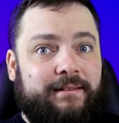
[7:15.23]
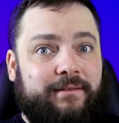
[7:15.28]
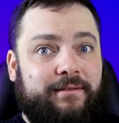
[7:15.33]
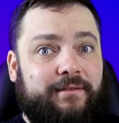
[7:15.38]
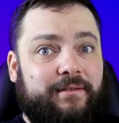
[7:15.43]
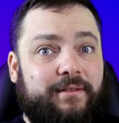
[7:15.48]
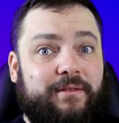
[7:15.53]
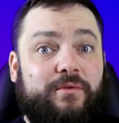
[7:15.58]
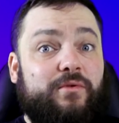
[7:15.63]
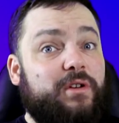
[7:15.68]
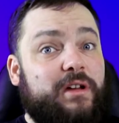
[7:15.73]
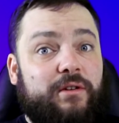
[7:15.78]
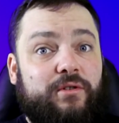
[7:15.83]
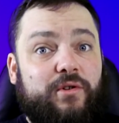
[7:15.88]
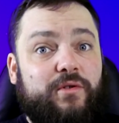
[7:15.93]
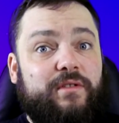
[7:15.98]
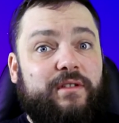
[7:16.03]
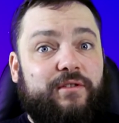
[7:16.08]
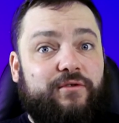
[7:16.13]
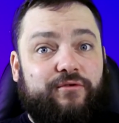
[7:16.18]
you can
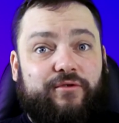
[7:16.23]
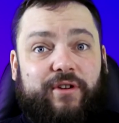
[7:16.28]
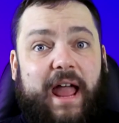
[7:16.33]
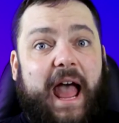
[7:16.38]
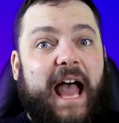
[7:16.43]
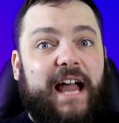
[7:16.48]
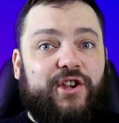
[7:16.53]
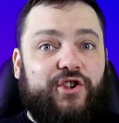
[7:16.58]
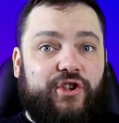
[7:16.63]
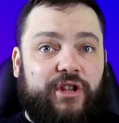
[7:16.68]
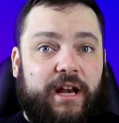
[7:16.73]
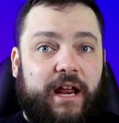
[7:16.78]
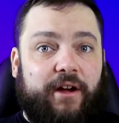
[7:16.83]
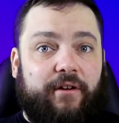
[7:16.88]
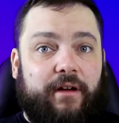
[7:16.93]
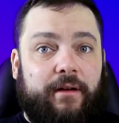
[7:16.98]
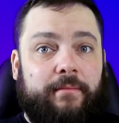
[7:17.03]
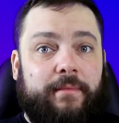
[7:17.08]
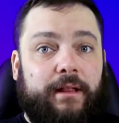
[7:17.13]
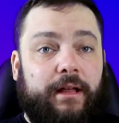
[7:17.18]
use this
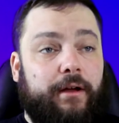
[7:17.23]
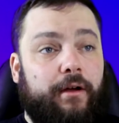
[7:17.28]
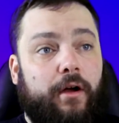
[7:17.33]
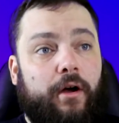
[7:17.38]
reactionary and be like,